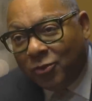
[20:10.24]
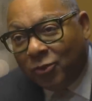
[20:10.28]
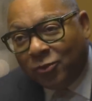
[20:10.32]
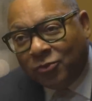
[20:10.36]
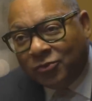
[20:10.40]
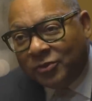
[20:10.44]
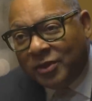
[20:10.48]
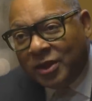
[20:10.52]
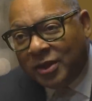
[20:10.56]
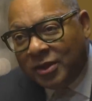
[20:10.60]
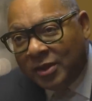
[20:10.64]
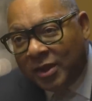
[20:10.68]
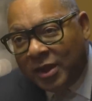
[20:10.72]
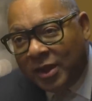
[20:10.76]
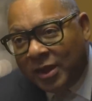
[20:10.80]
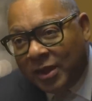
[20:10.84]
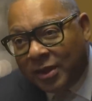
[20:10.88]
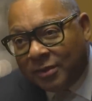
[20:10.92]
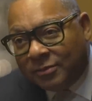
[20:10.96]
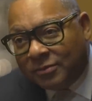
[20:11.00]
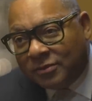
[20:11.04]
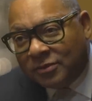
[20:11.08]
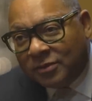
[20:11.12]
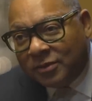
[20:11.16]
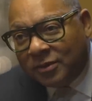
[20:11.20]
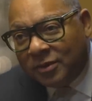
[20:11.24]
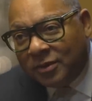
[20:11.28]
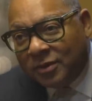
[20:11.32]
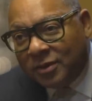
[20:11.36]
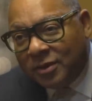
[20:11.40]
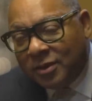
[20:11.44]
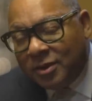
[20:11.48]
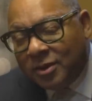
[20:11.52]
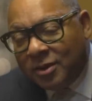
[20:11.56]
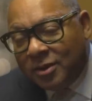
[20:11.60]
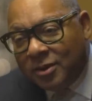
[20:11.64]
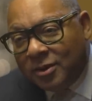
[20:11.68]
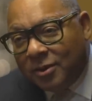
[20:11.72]
knows their names.
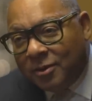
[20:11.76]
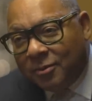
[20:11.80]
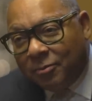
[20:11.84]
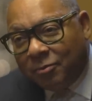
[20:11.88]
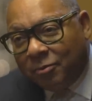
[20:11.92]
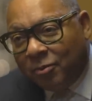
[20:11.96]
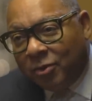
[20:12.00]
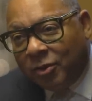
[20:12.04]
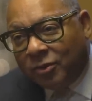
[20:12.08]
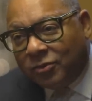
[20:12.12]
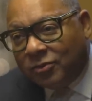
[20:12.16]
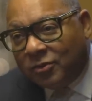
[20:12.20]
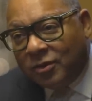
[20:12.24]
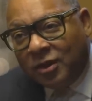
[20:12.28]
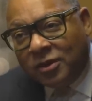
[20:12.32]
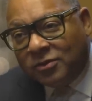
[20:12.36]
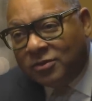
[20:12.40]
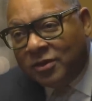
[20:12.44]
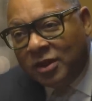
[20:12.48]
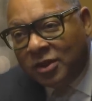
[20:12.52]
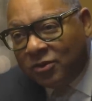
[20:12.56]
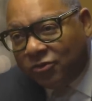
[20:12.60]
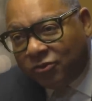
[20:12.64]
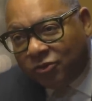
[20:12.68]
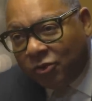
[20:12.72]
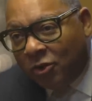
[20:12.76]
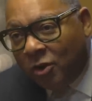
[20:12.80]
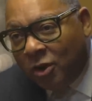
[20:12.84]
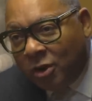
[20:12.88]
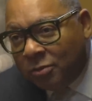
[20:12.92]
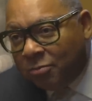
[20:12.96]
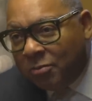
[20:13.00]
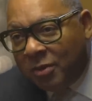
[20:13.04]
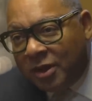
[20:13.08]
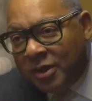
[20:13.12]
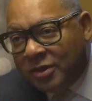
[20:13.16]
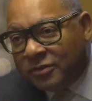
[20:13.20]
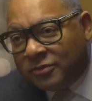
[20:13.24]
But there's
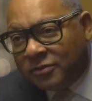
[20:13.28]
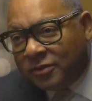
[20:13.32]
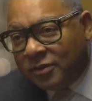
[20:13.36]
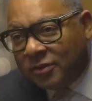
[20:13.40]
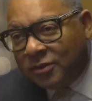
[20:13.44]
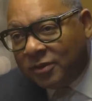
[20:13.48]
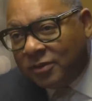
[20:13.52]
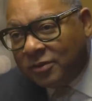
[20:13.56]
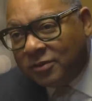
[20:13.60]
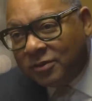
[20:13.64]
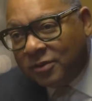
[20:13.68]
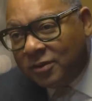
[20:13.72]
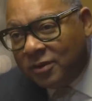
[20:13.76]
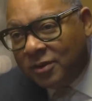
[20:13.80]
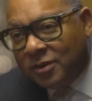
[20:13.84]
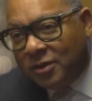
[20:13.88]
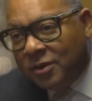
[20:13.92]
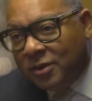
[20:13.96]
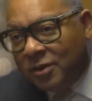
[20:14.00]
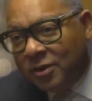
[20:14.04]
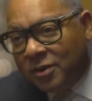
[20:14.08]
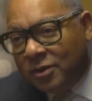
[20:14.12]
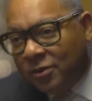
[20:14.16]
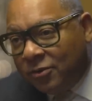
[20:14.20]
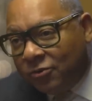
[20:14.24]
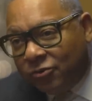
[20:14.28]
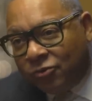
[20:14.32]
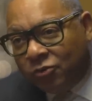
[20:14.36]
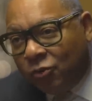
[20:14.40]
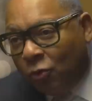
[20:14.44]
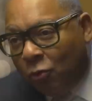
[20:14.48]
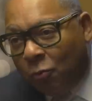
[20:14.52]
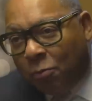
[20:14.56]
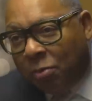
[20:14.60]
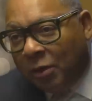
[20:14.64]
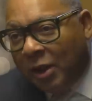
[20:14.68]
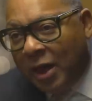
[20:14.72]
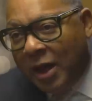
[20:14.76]
Sean Mason and
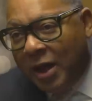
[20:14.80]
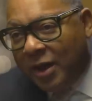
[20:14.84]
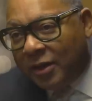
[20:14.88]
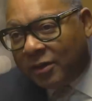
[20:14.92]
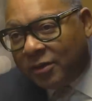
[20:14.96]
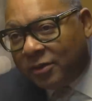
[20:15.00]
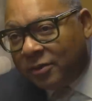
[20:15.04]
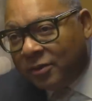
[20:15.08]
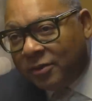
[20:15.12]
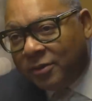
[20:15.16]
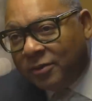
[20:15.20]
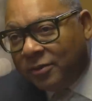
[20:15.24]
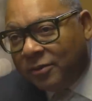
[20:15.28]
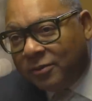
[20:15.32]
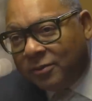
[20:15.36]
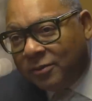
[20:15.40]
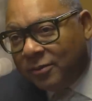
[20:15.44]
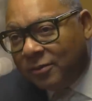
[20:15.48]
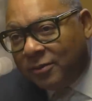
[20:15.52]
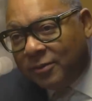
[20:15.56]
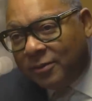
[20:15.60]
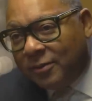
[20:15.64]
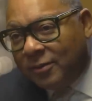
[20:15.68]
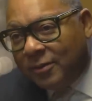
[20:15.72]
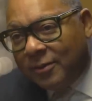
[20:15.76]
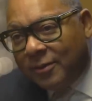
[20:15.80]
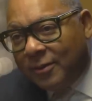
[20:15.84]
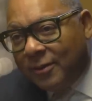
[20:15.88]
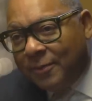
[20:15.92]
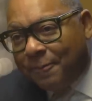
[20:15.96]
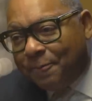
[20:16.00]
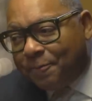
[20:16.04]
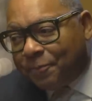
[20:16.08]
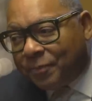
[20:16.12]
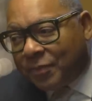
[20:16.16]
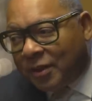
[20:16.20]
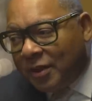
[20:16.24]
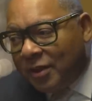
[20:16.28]
Joe Block. And
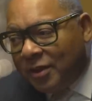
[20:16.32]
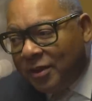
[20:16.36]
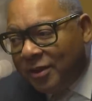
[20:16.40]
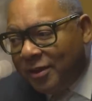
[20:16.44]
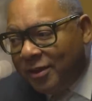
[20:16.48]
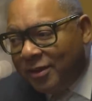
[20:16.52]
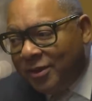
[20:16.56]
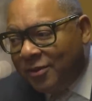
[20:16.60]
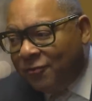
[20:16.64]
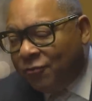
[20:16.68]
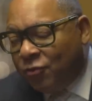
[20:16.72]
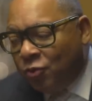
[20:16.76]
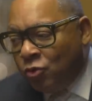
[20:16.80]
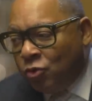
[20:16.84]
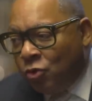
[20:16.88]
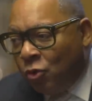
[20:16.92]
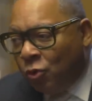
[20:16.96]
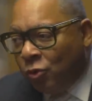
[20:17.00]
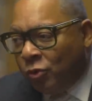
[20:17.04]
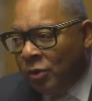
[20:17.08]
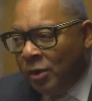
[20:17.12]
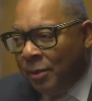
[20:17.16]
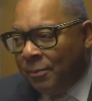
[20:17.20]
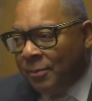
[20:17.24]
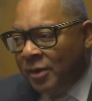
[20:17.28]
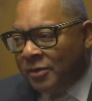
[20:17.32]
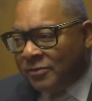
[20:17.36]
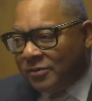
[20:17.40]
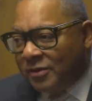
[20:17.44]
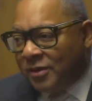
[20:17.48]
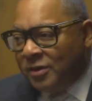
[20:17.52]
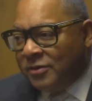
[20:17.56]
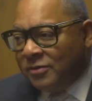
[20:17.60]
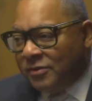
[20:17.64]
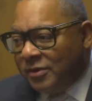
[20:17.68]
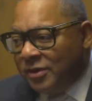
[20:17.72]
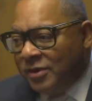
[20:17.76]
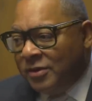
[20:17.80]
if you know them as,
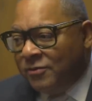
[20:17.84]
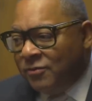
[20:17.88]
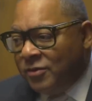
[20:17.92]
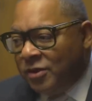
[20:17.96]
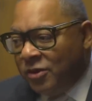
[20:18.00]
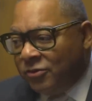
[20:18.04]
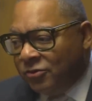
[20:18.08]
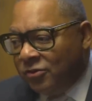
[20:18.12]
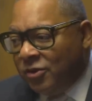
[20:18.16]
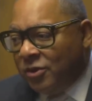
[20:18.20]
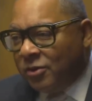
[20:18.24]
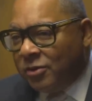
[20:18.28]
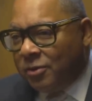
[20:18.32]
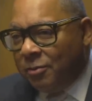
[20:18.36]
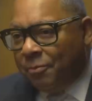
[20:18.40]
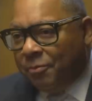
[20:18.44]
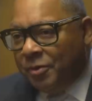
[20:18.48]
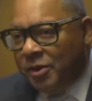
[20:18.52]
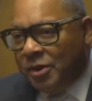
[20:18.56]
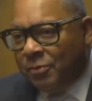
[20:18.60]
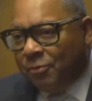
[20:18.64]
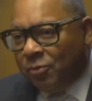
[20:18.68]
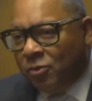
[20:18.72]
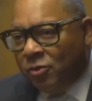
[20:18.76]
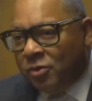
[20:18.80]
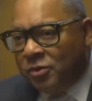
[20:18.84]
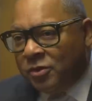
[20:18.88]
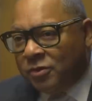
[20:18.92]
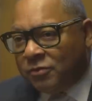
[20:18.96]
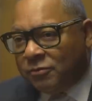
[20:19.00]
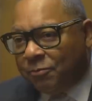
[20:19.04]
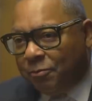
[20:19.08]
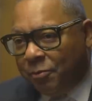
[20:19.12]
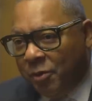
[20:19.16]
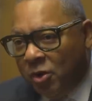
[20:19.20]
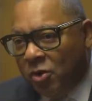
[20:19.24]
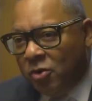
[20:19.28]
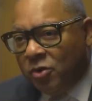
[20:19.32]
as even as younger people and the
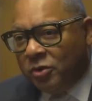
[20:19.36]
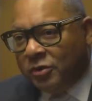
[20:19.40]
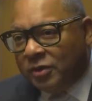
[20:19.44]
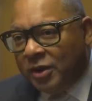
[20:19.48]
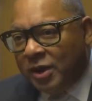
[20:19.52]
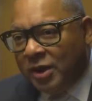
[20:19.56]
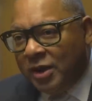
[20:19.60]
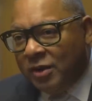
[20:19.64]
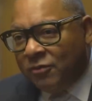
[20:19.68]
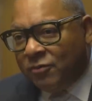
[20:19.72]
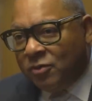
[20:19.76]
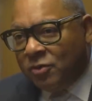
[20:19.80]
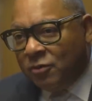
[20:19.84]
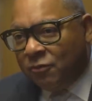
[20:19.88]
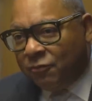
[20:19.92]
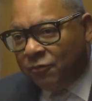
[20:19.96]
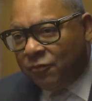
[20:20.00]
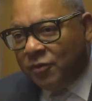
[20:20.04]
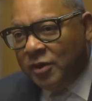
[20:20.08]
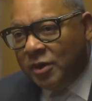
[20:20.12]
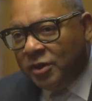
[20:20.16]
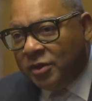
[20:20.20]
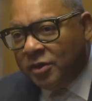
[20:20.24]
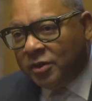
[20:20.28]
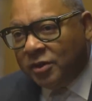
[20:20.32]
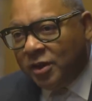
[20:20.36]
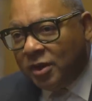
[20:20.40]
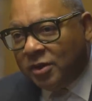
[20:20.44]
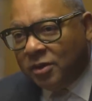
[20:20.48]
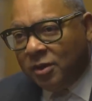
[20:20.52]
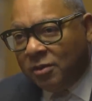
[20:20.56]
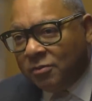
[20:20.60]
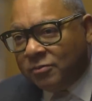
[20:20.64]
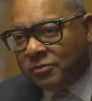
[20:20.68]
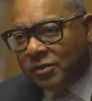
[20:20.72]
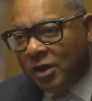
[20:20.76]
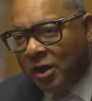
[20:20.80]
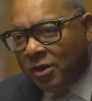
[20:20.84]
spirit they have and the feeling that
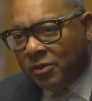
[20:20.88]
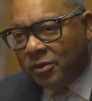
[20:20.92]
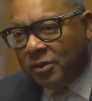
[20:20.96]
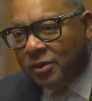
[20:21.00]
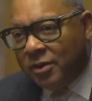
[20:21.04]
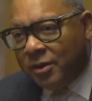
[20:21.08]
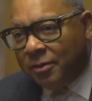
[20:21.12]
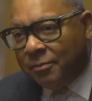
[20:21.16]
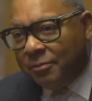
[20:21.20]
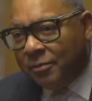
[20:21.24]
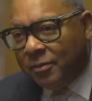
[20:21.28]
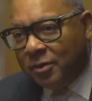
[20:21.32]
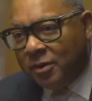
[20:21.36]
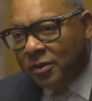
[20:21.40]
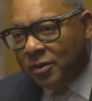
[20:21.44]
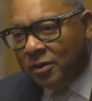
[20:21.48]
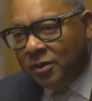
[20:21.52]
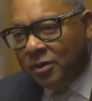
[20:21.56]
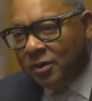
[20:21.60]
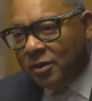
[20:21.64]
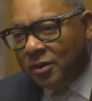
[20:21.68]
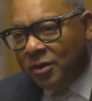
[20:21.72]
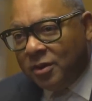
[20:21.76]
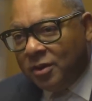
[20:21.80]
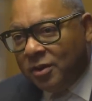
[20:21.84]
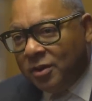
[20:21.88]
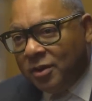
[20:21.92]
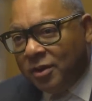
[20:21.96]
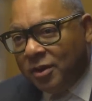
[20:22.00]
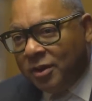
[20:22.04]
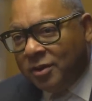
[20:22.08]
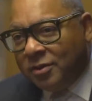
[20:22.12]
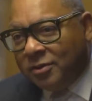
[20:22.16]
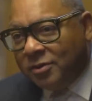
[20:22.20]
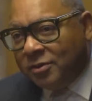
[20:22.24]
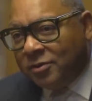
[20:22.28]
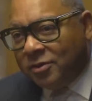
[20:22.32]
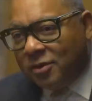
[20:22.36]
comes out of them,
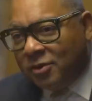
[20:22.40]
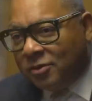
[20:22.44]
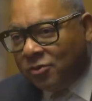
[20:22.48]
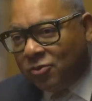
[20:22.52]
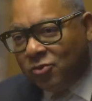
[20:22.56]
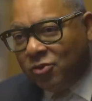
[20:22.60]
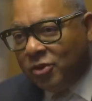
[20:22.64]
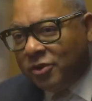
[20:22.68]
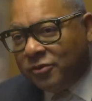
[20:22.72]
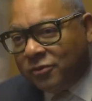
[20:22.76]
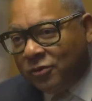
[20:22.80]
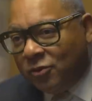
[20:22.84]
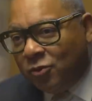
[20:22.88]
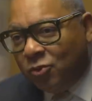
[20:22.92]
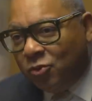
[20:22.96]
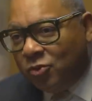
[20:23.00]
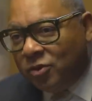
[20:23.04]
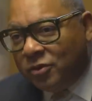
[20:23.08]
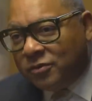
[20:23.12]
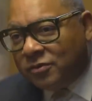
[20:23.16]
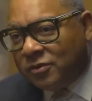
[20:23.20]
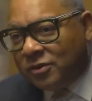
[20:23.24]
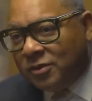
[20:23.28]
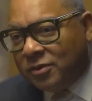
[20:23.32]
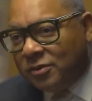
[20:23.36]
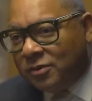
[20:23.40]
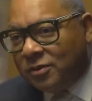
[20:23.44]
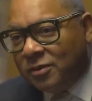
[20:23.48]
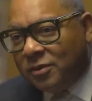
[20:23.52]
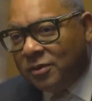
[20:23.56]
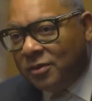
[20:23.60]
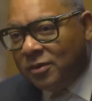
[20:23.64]
and, and Chris Lewis and